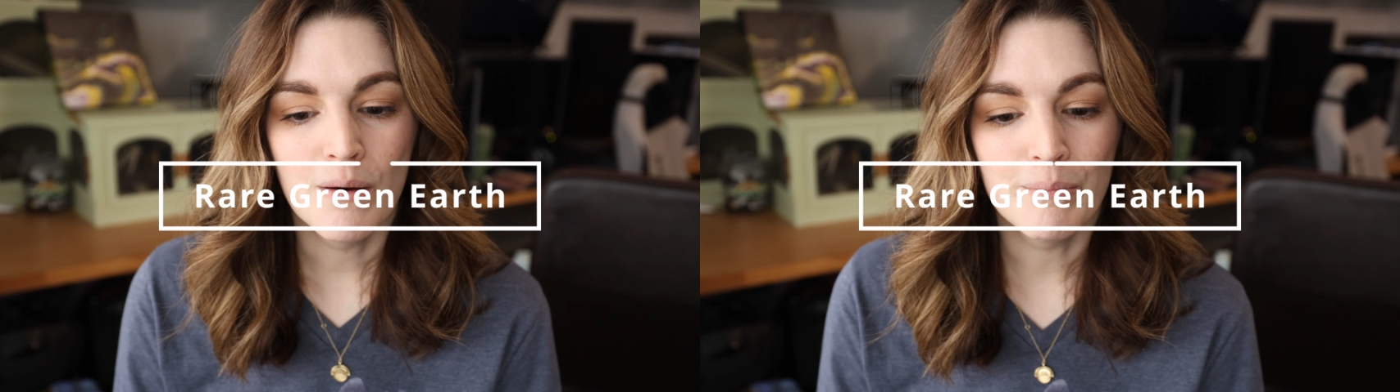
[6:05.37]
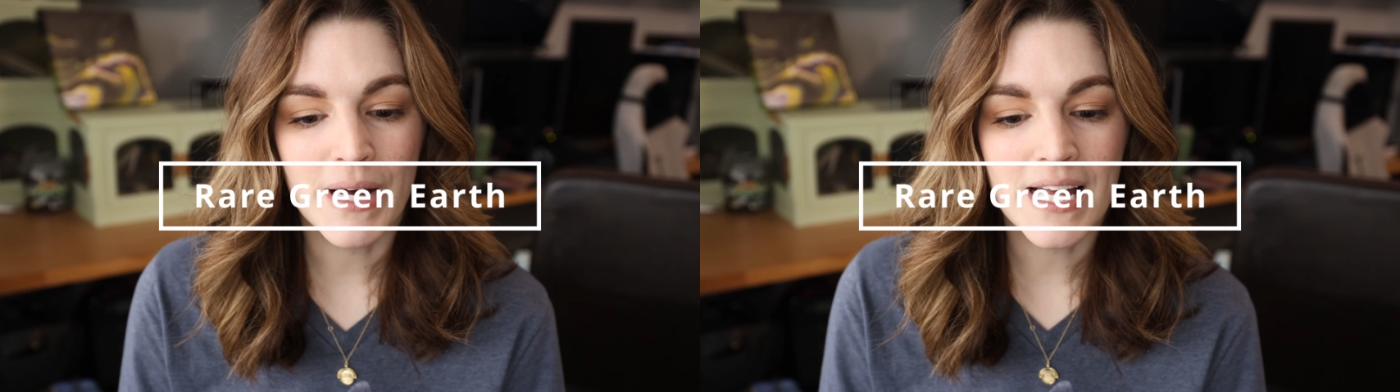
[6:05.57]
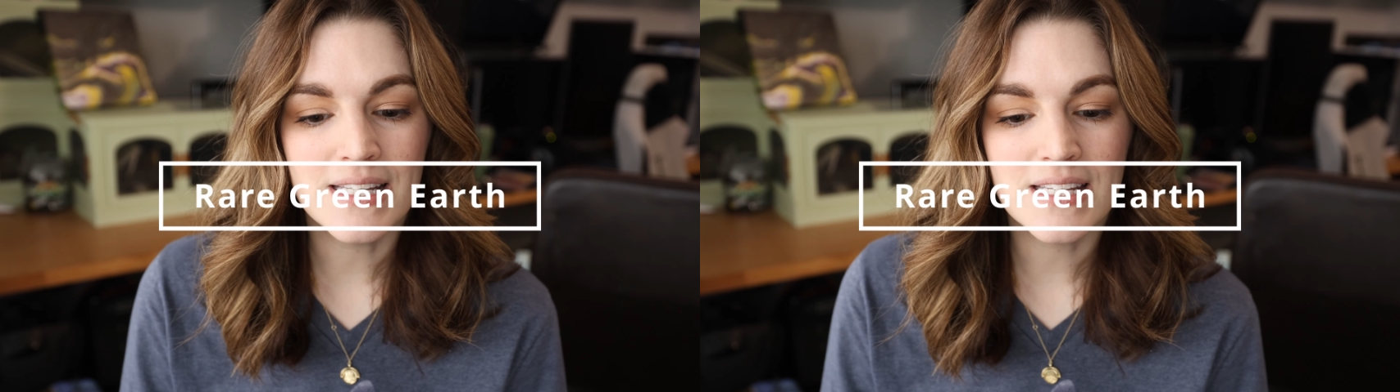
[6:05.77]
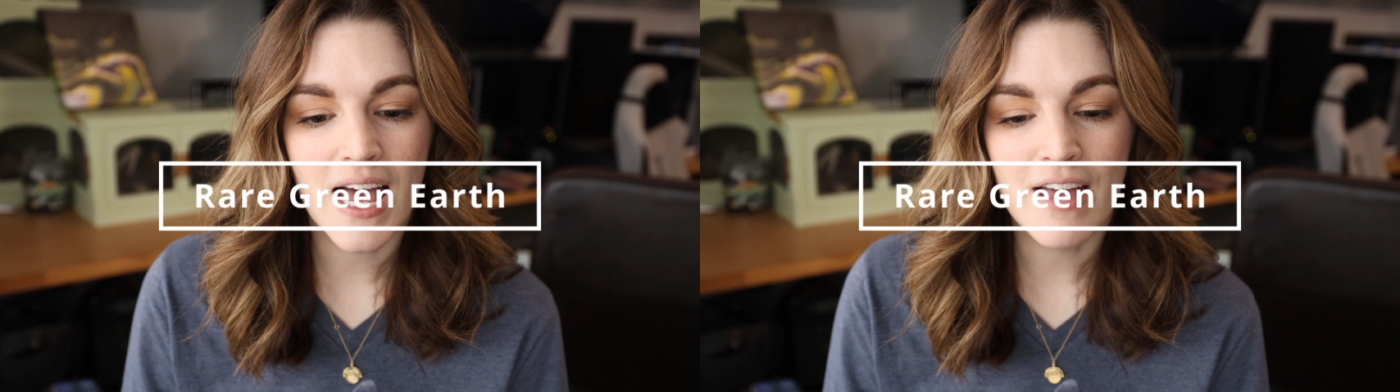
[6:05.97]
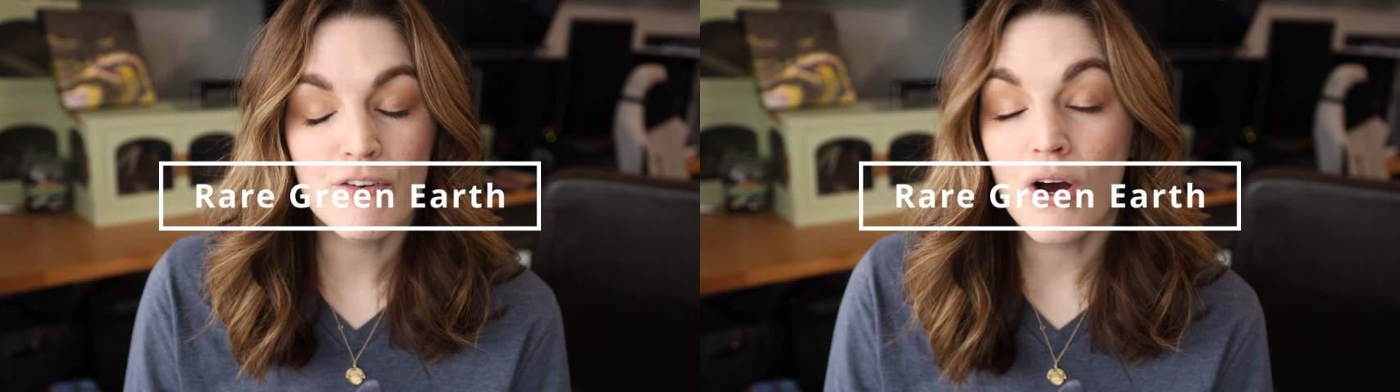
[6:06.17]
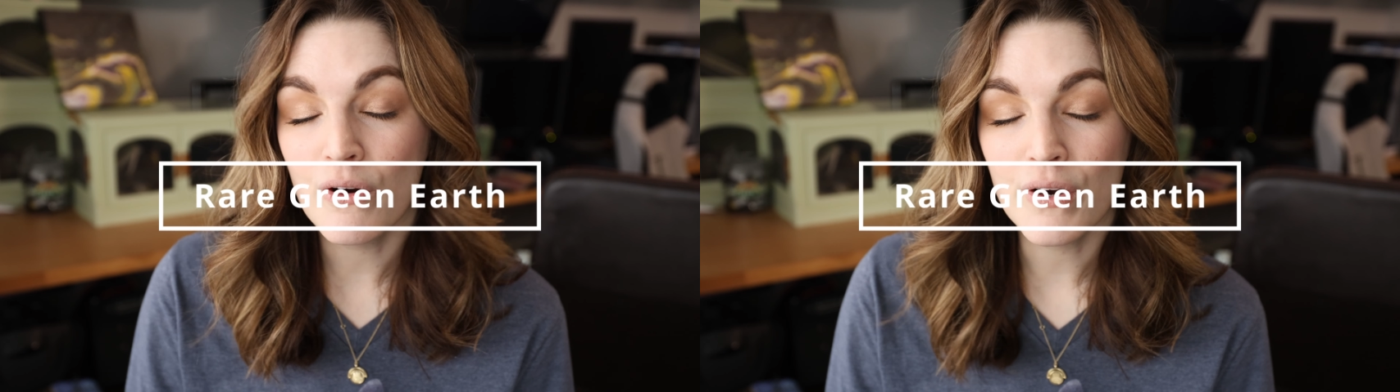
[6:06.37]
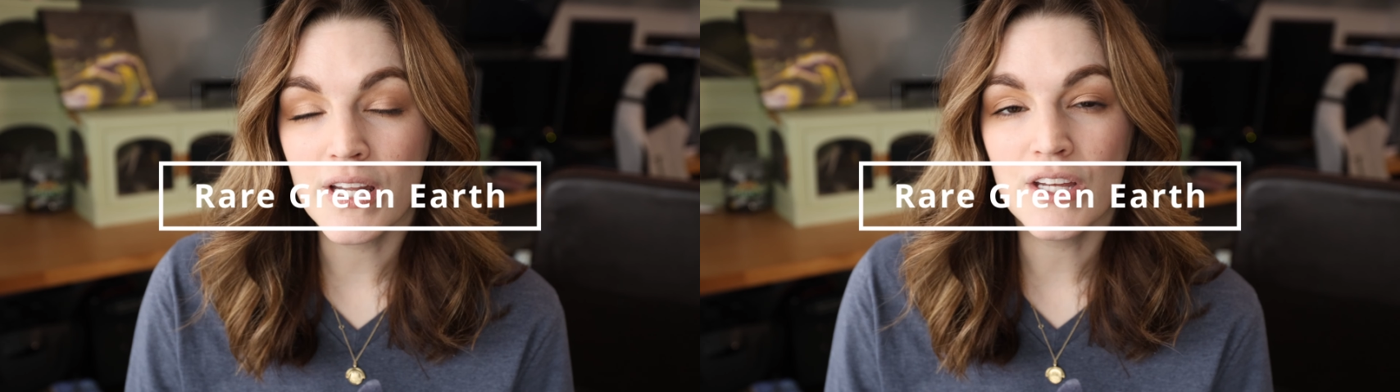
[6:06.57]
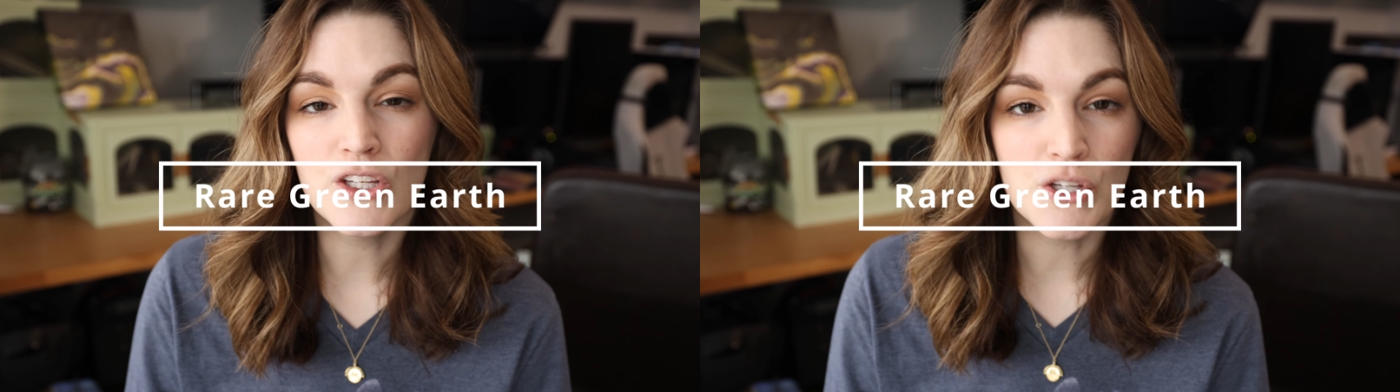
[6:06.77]
but I've
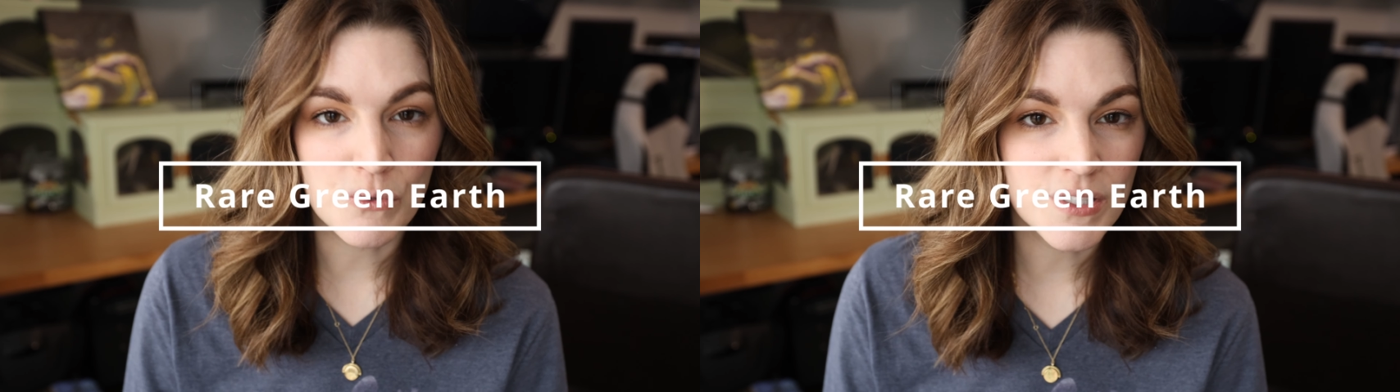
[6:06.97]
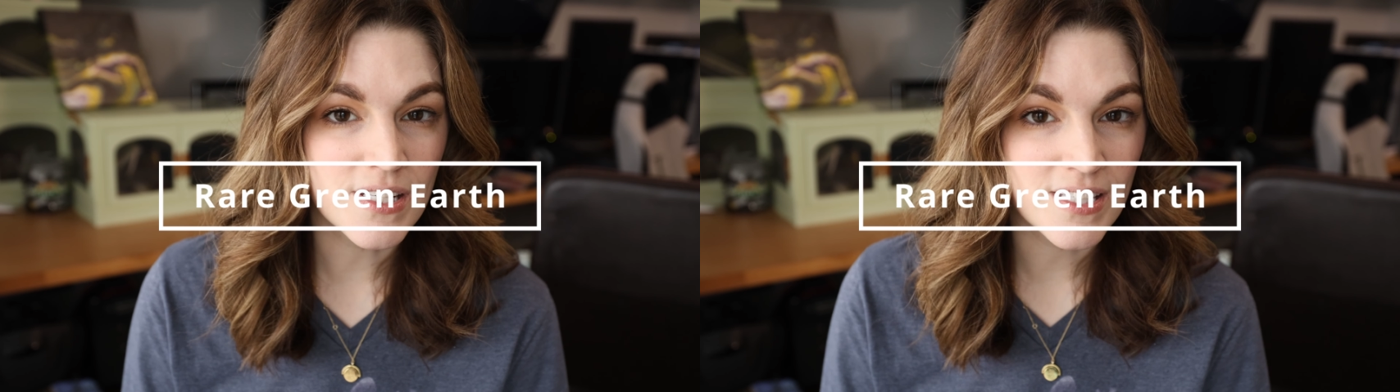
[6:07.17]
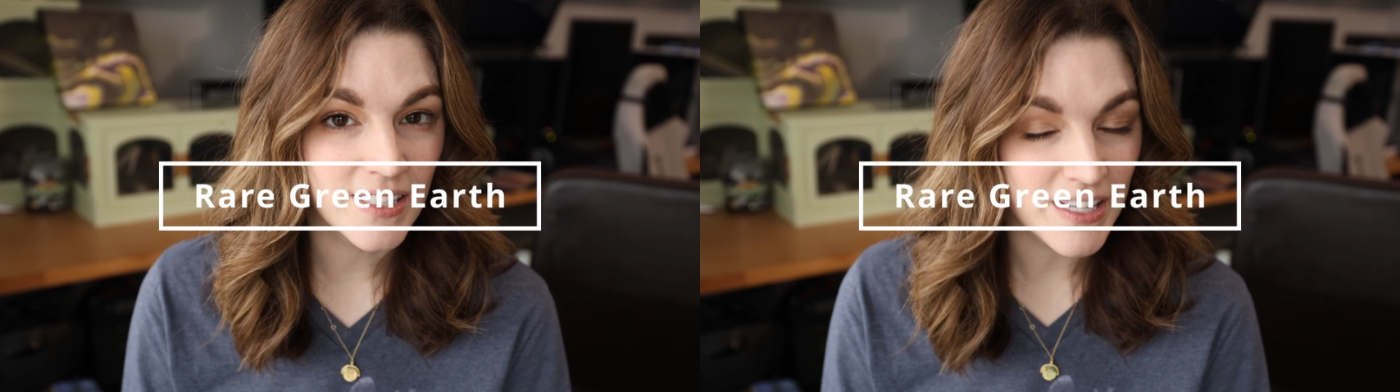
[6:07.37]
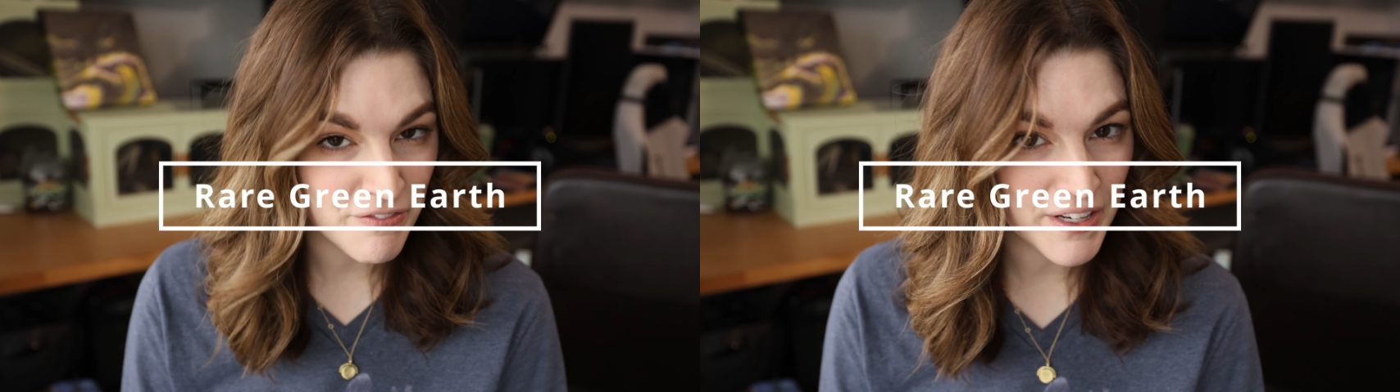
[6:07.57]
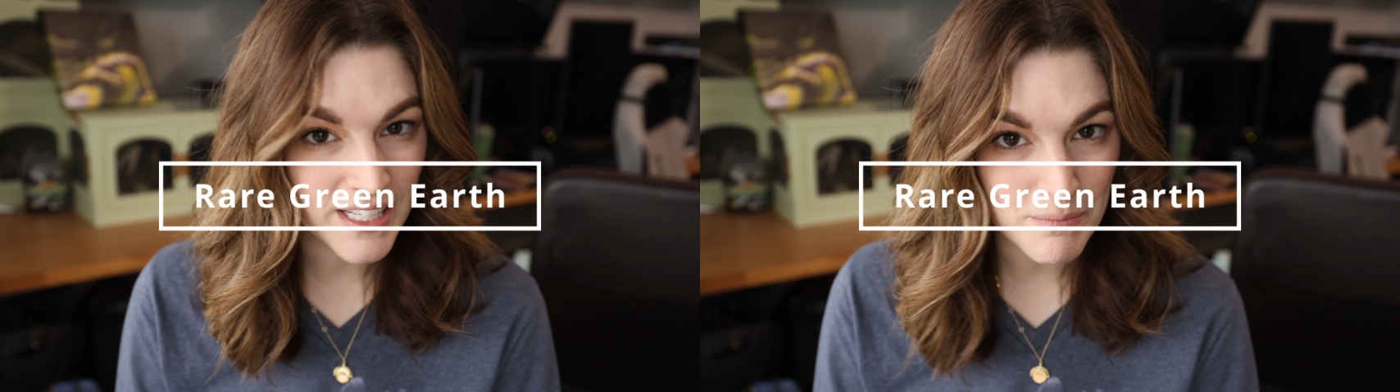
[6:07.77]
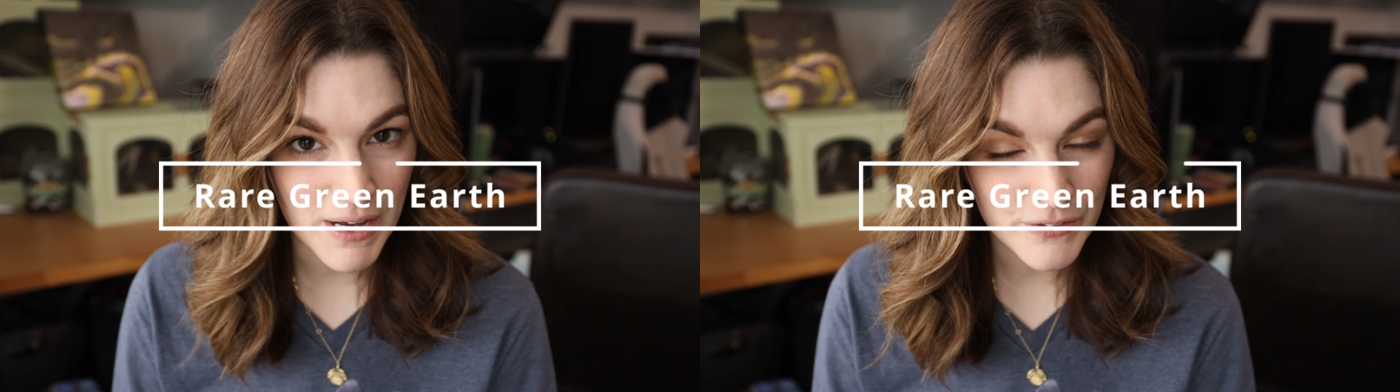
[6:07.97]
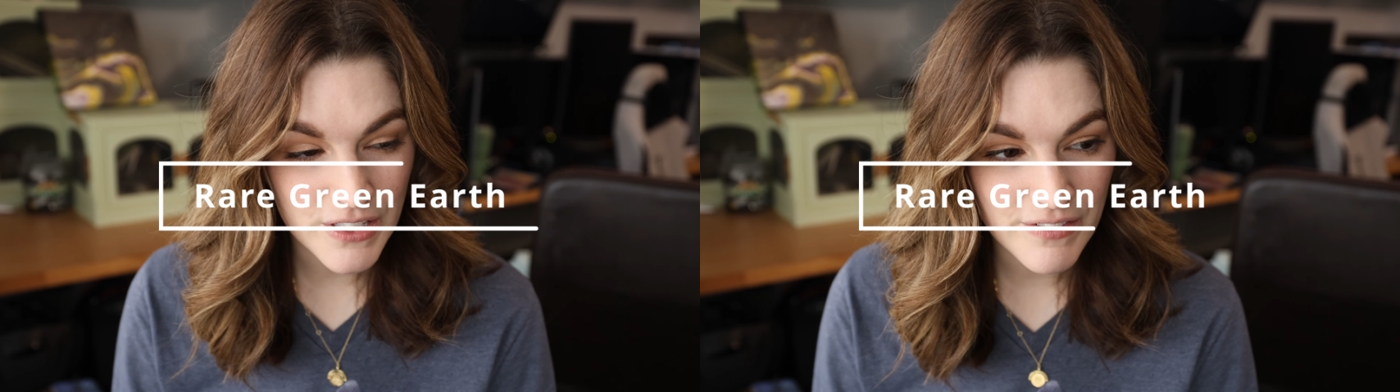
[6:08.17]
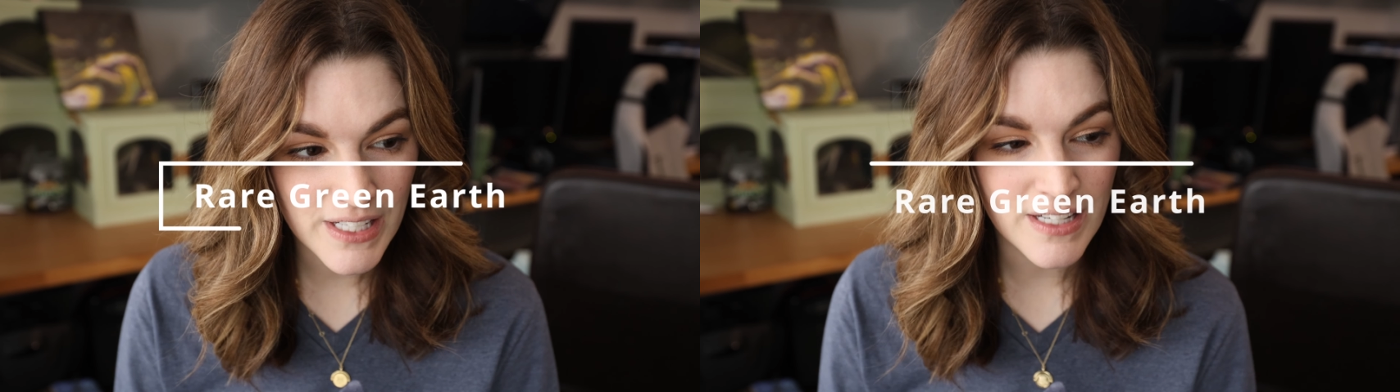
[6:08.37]
already used a significant
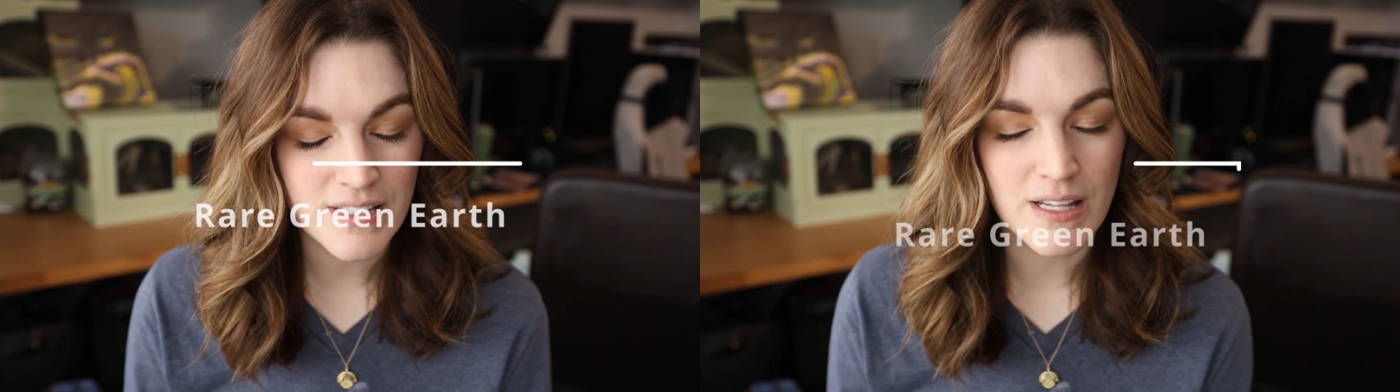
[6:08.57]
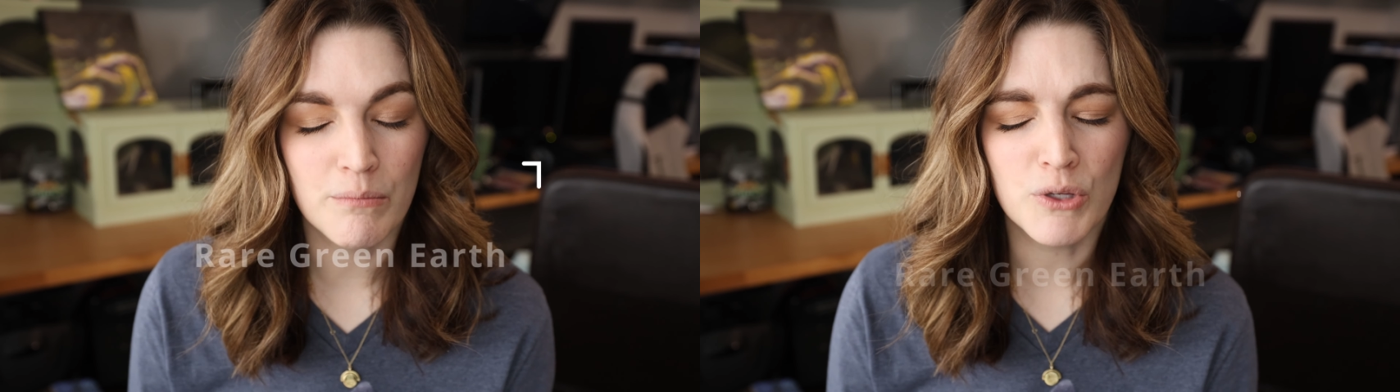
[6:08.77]
amount of it. It is a